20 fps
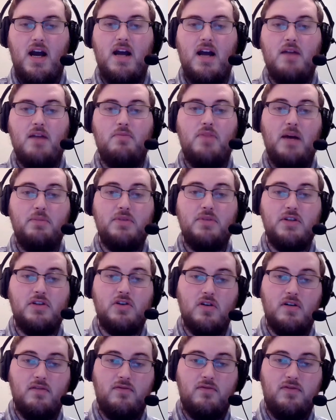And Pepsi's
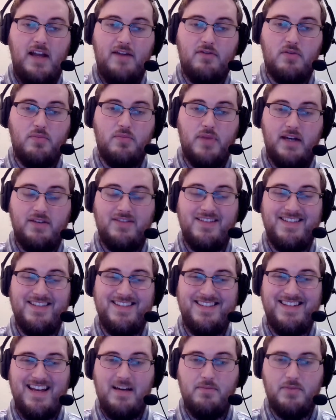current flavor base
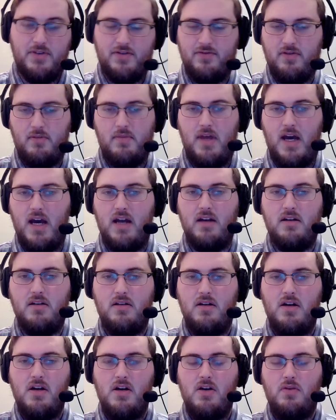stems from that,
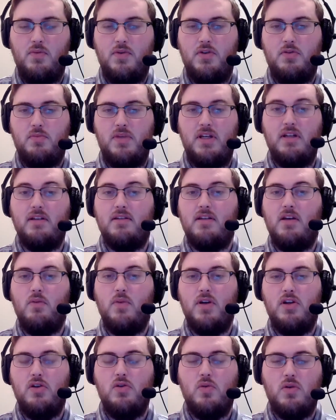which means
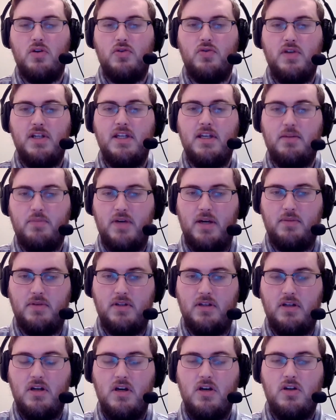that when you are drinking
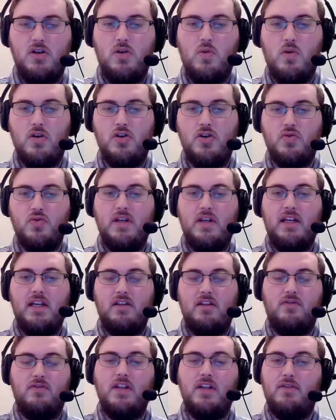Pepsi, you are
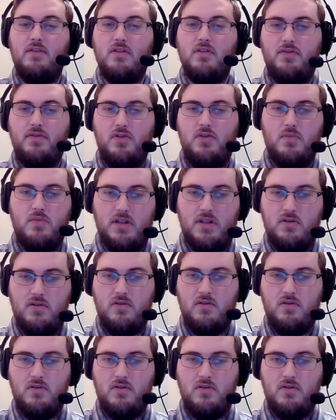drinking the flavor of human,